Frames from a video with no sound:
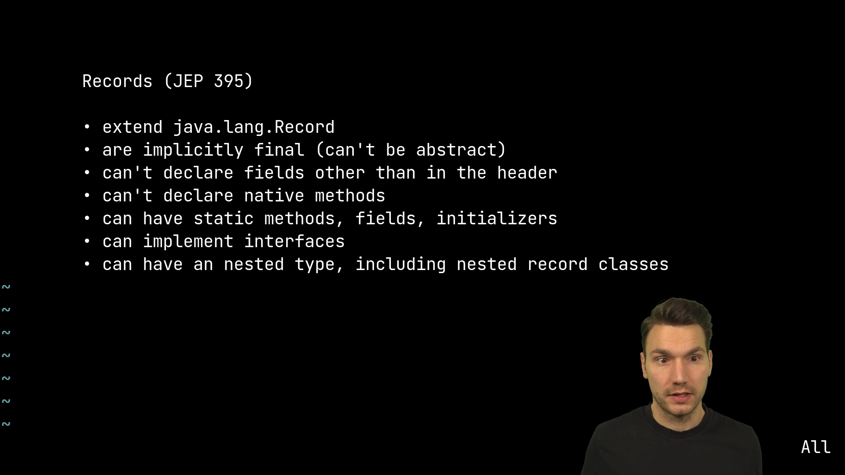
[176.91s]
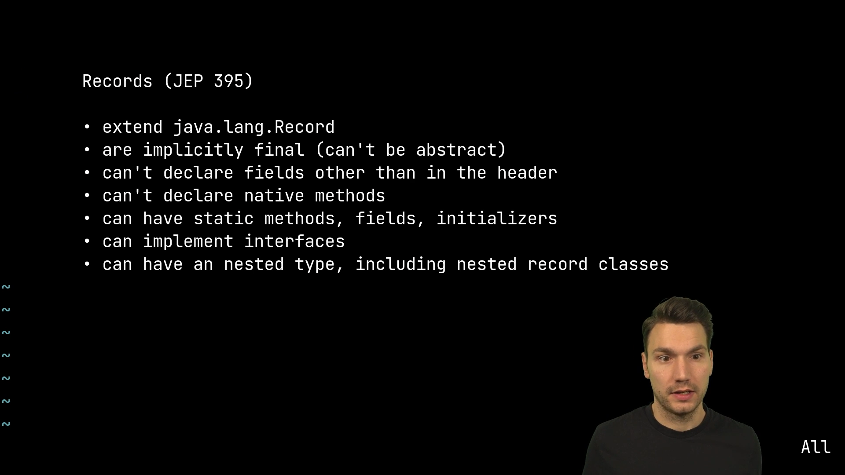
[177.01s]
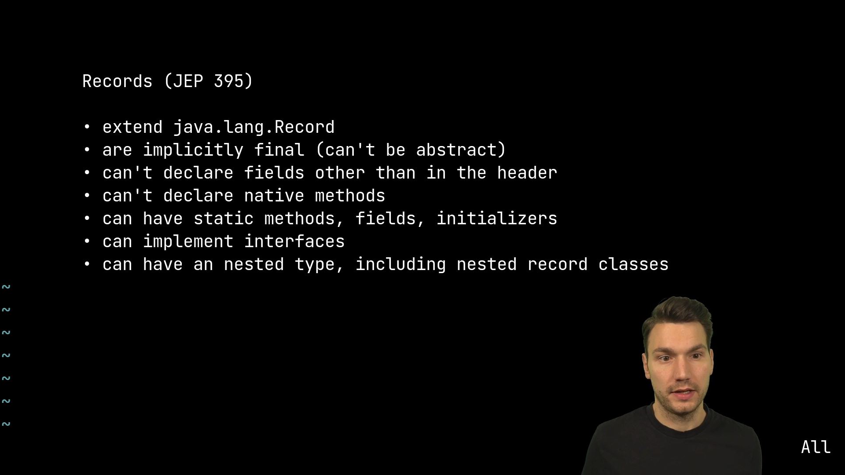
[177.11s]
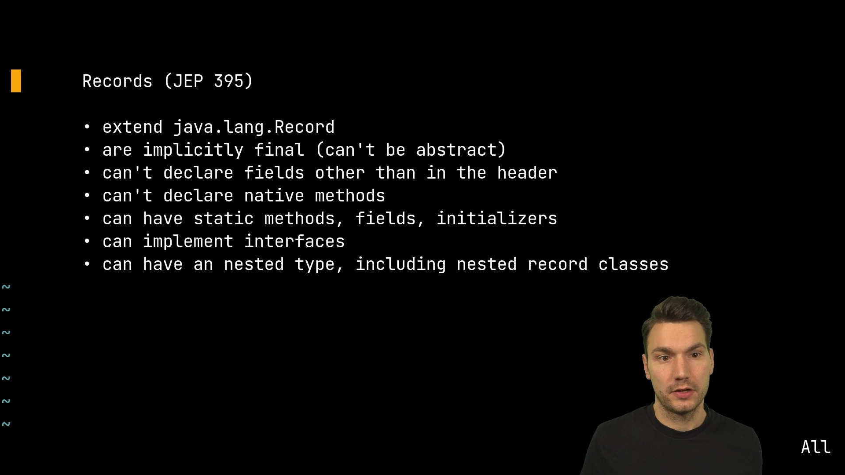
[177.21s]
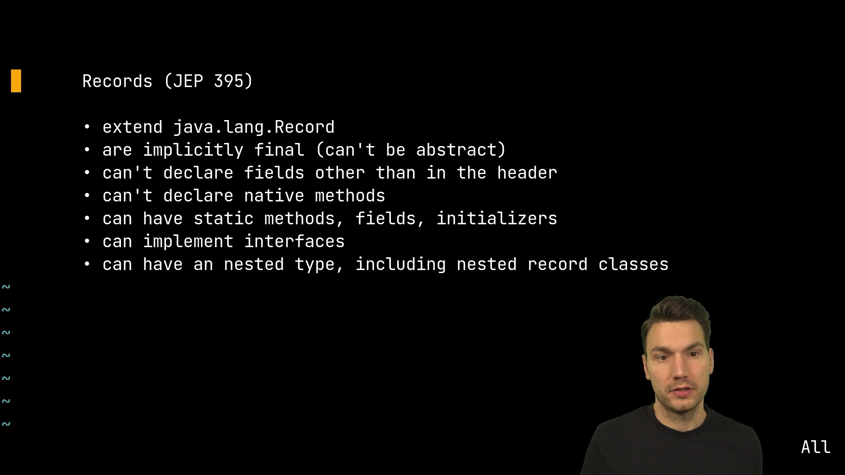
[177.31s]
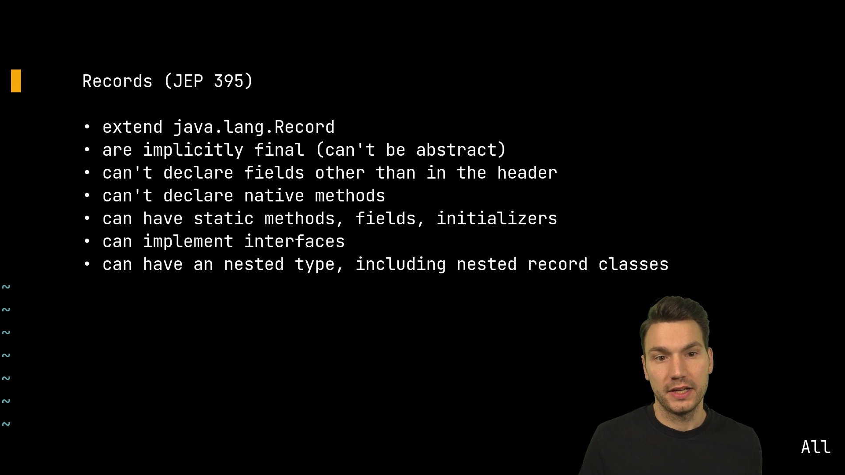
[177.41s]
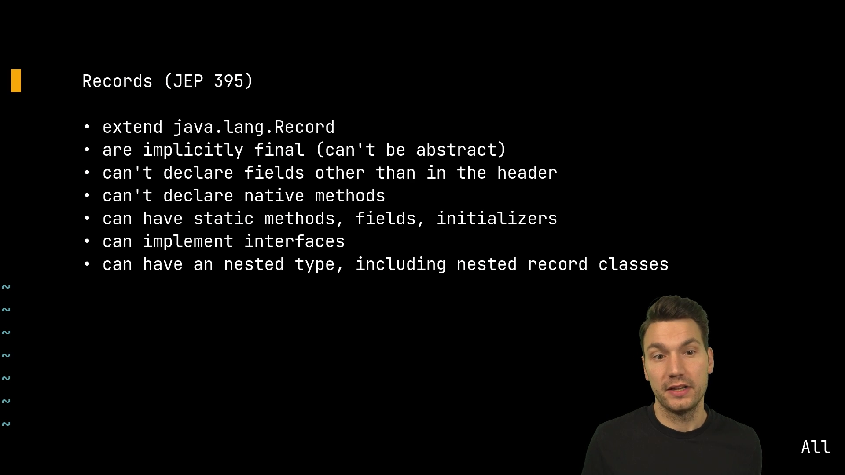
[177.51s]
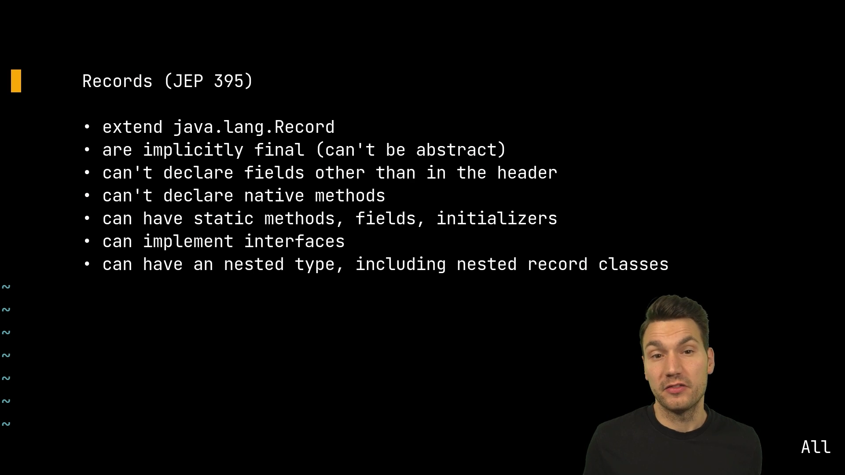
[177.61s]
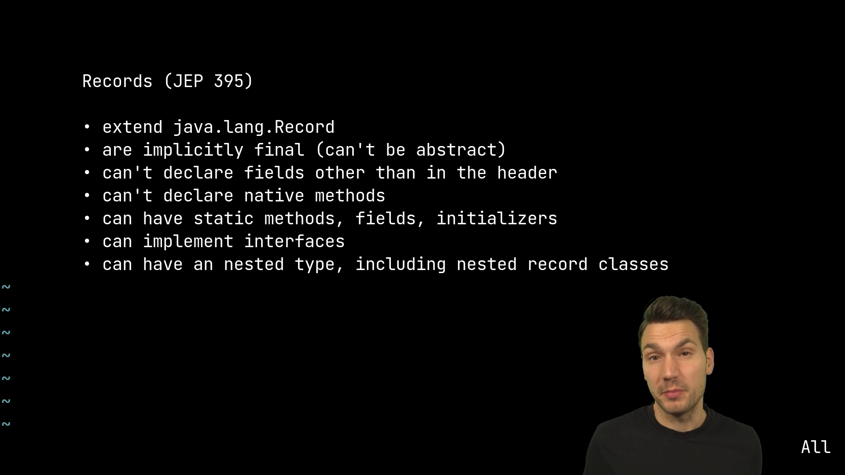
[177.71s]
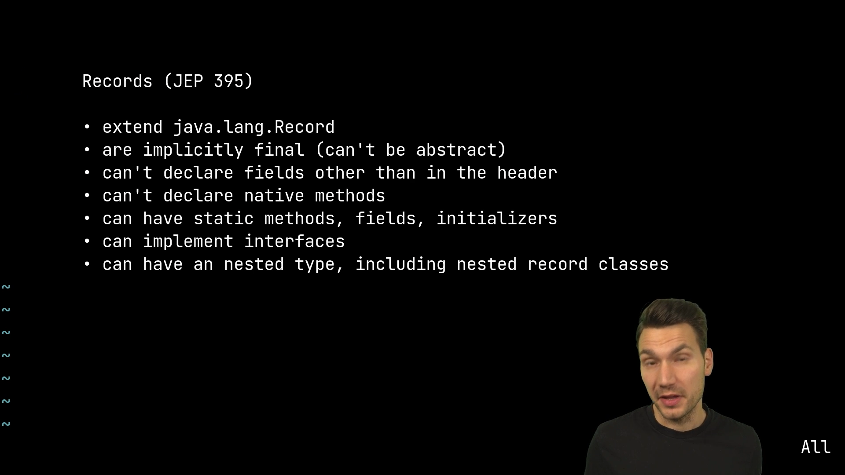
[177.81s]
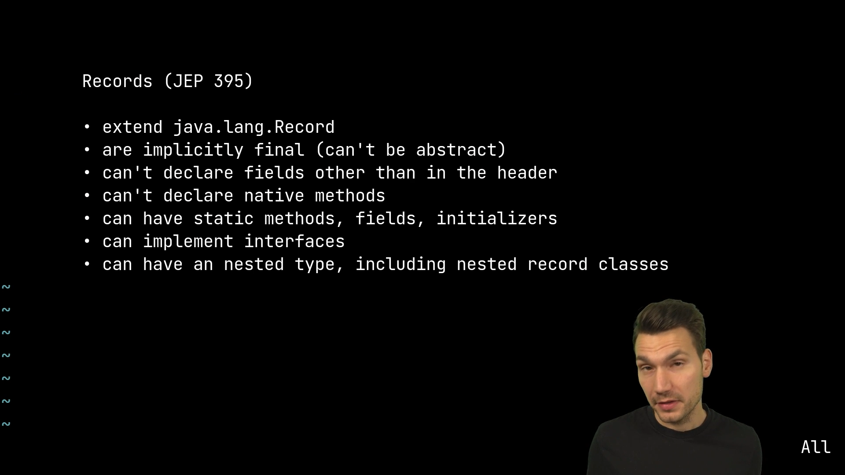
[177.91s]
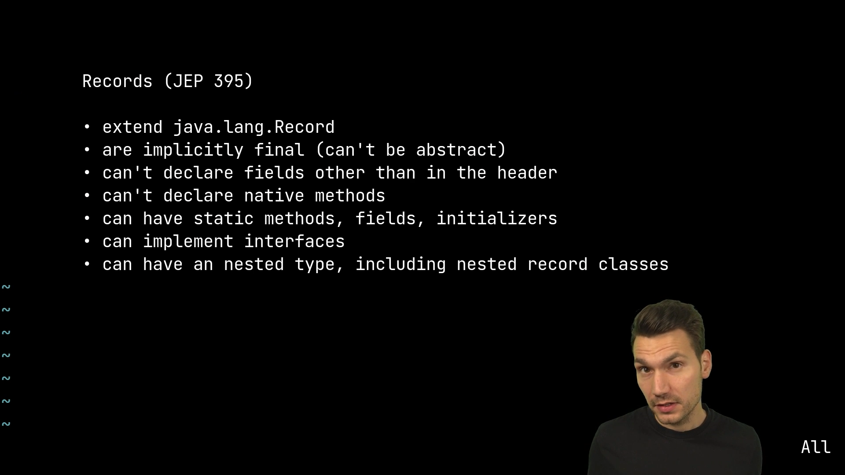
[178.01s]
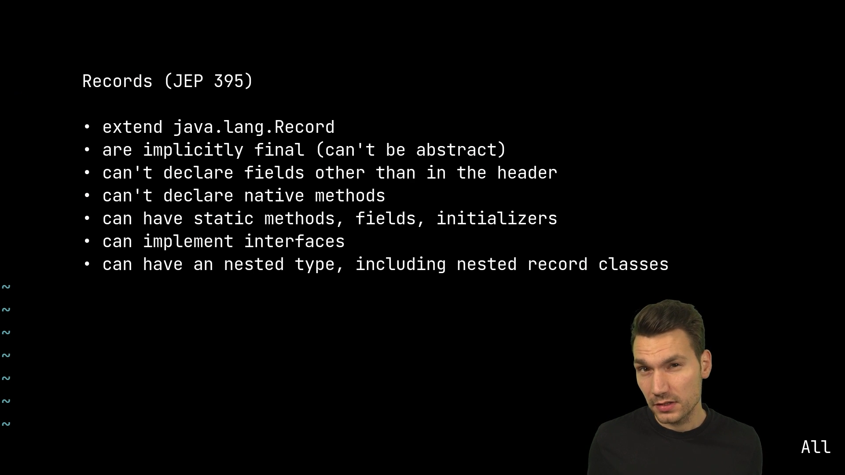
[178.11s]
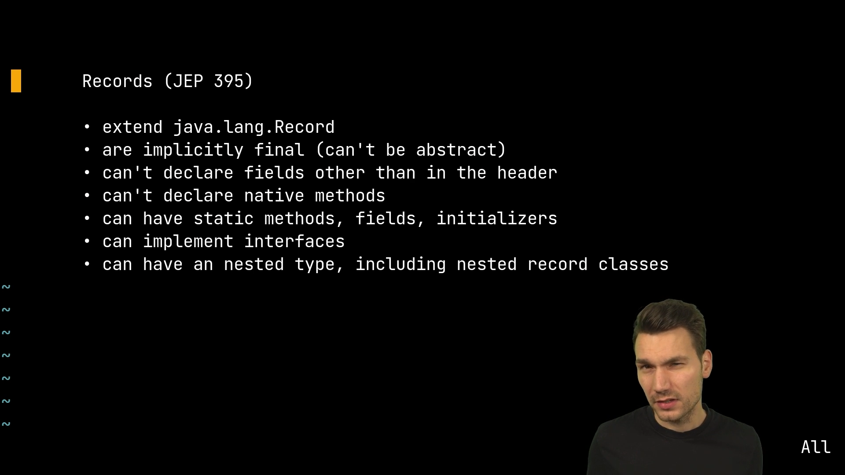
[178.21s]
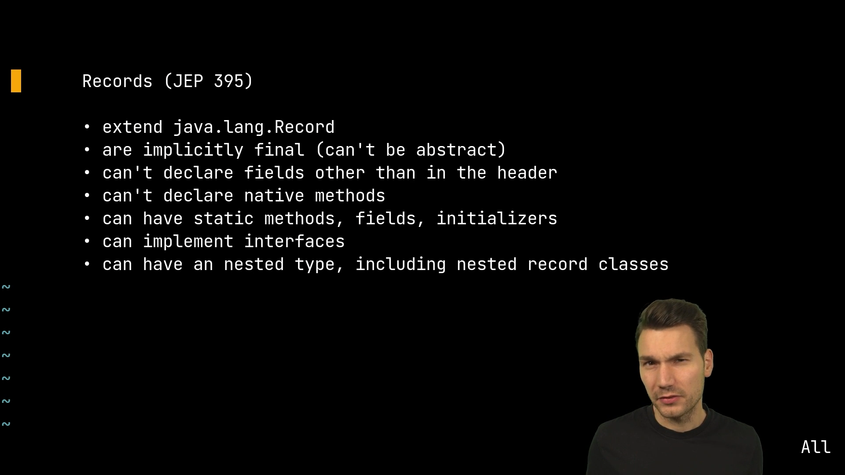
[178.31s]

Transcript: declare native methods.